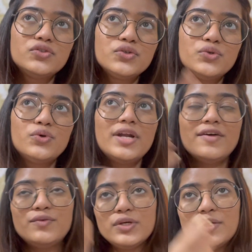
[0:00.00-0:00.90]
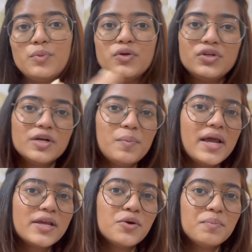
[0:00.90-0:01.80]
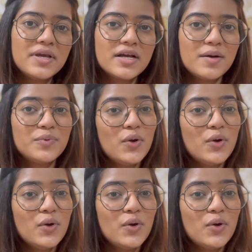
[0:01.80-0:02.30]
so you don't have to keep on reapplying your makeup.